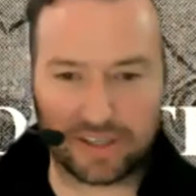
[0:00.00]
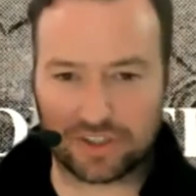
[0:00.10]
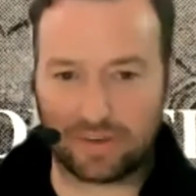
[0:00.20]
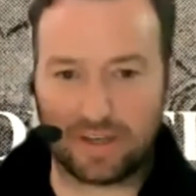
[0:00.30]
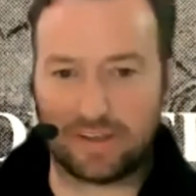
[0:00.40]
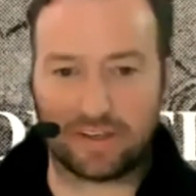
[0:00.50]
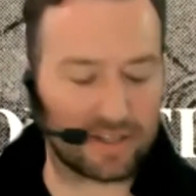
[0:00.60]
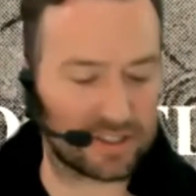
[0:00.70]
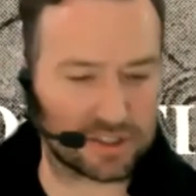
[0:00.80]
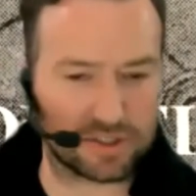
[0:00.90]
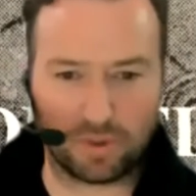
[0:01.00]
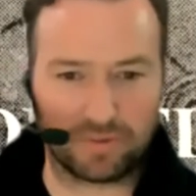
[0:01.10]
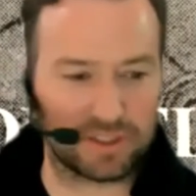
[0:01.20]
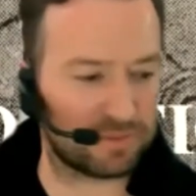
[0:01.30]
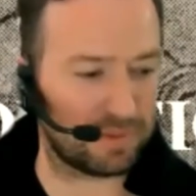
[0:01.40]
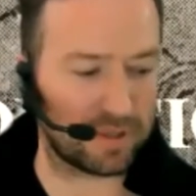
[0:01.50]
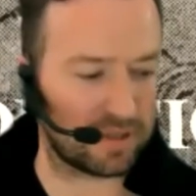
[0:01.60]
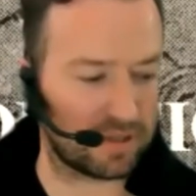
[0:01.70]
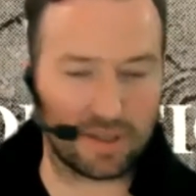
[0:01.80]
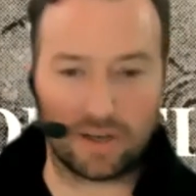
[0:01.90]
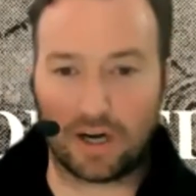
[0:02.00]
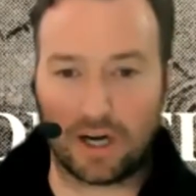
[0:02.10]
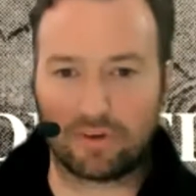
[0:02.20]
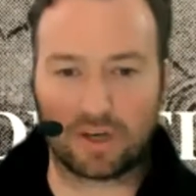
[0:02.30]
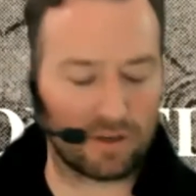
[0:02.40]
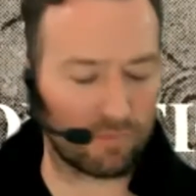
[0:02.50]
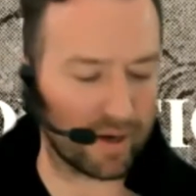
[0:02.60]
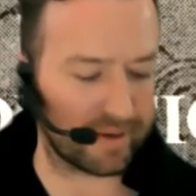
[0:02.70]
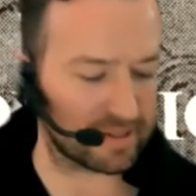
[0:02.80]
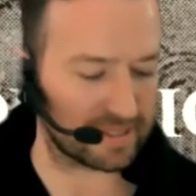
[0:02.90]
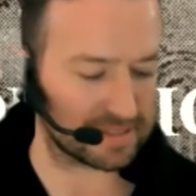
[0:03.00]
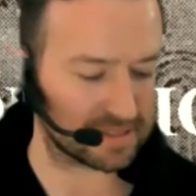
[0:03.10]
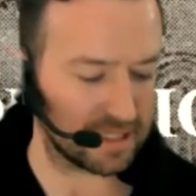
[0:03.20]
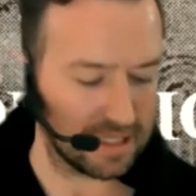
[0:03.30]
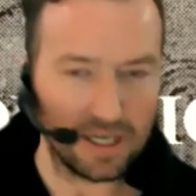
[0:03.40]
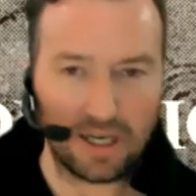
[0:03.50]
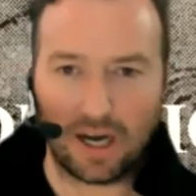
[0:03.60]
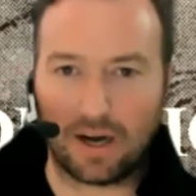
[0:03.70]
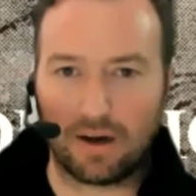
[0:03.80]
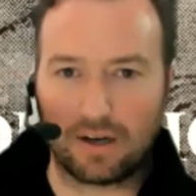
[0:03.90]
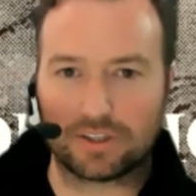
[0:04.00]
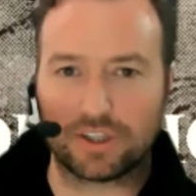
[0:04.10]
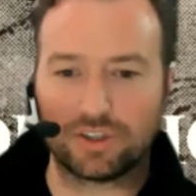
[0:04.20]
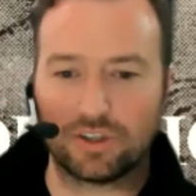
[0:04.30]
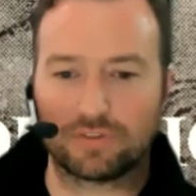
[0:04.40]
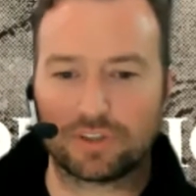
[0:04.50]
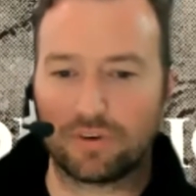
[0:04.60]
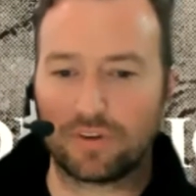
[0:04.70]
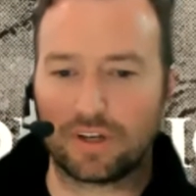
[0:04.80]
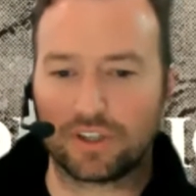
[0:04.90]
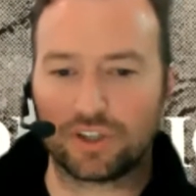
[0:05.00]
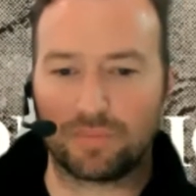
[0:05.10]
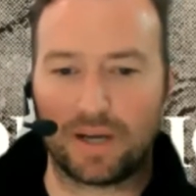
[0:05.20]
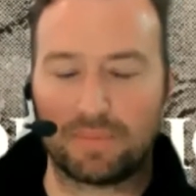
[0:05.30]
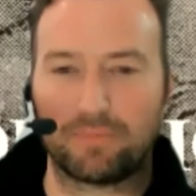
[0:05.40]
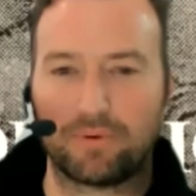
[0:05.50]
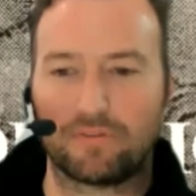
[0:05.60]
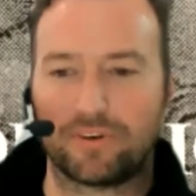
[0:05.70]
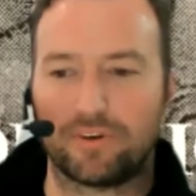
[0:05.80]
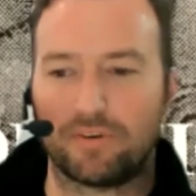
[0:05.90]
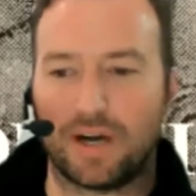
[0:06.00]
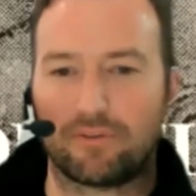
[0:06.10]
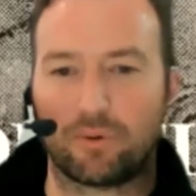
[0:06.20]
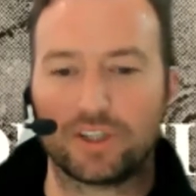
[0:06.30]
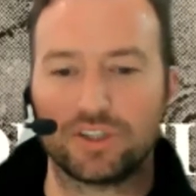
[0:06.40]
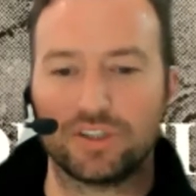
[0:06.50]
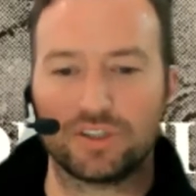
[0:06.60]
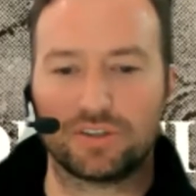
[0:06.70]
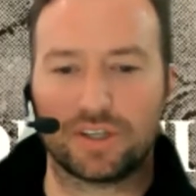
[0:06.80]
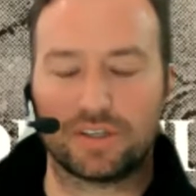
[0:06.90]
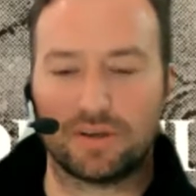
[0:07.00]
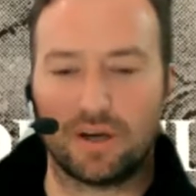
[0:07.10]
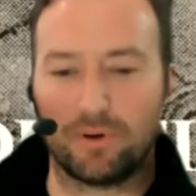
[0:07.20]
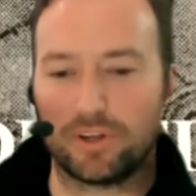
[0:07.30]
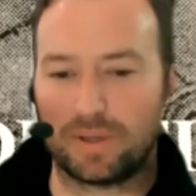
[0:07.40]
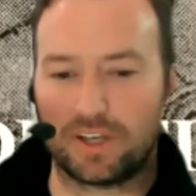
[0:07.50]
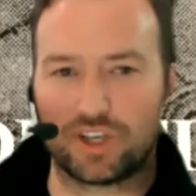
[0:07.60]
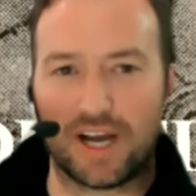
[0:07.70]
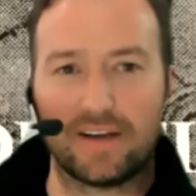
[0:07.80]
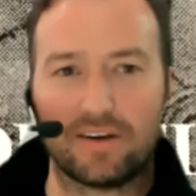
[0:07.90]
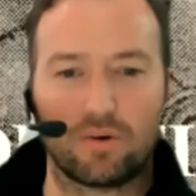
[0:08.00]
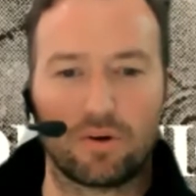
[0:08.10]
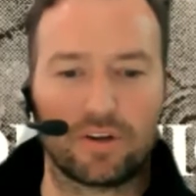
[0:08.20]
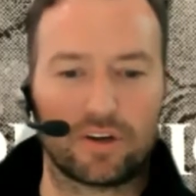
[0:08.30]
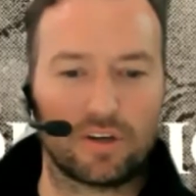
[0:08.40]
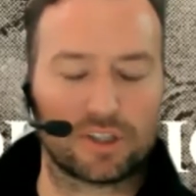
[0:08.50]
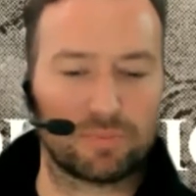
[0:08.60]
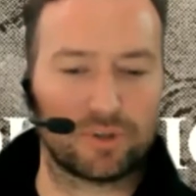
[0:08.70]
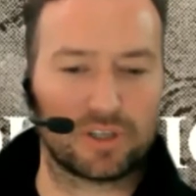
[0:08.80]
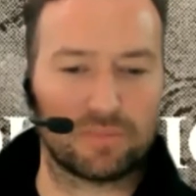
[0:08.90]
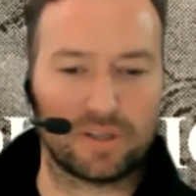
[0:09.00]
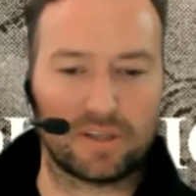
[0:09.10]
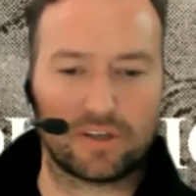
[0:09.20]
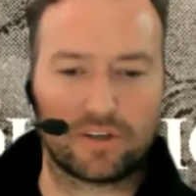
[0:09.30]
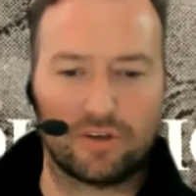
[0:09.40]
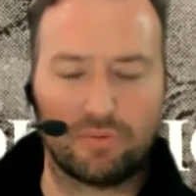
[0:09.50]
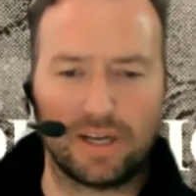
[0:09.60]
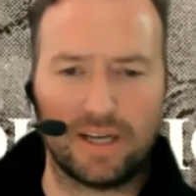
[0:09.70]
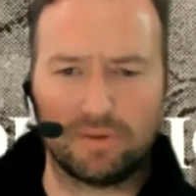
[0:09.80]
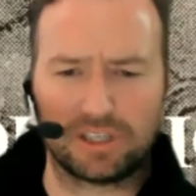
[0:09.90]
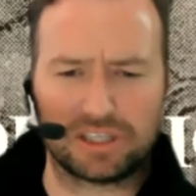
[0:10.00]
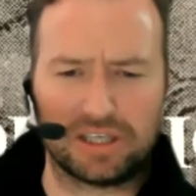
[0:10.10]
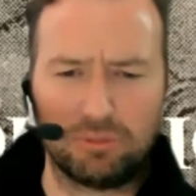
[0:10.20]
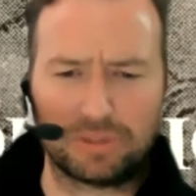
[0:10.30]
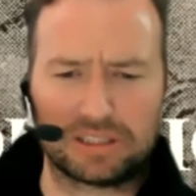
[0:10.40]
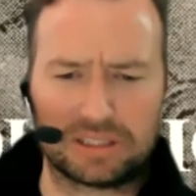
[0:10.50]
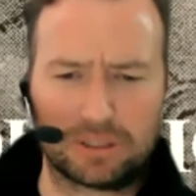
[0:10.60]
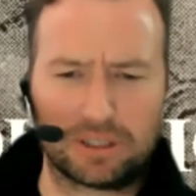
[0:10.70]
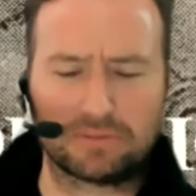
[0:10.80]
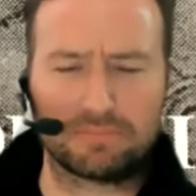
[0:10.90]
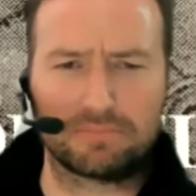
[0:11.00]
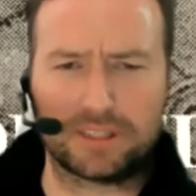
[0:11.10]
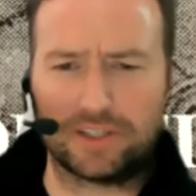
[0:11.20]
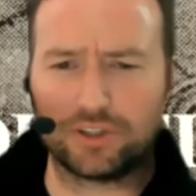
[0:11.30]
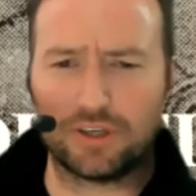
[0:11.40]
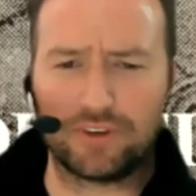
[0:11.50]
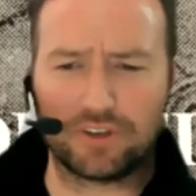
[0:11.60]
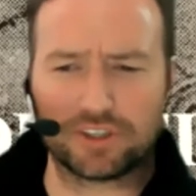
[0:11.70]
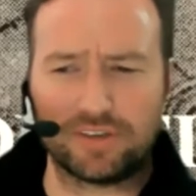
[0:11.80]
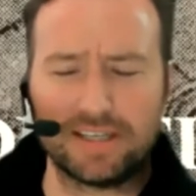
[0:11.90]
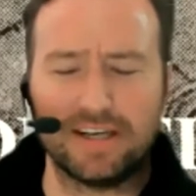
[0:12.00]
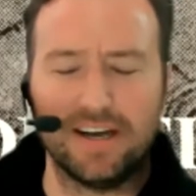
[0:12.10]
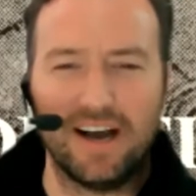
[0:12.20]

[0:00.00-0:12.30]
history. And I think that's one reason maybe, you'll have a kind of wide audience. I'll just turn over to Ruth, and I'll just remind people, if you have questions, you can put them in the chat, or you can also put them in the Q&A, which I hope is at the bottom center of your screen.